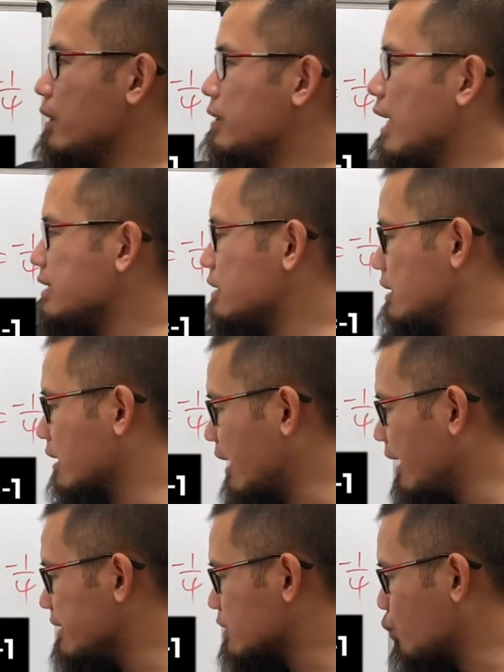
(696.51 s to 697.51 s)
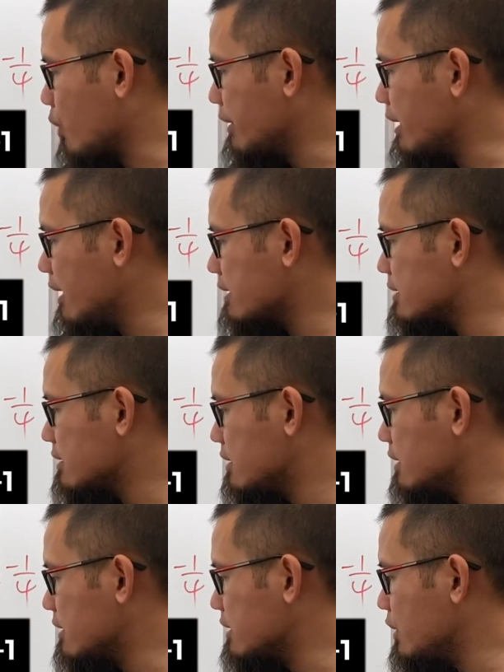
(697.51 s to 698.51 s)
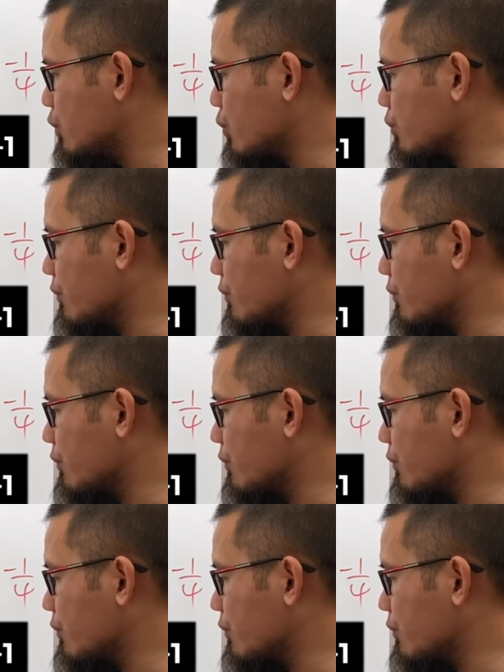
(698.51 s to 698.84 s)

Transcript: that's the case when x is equal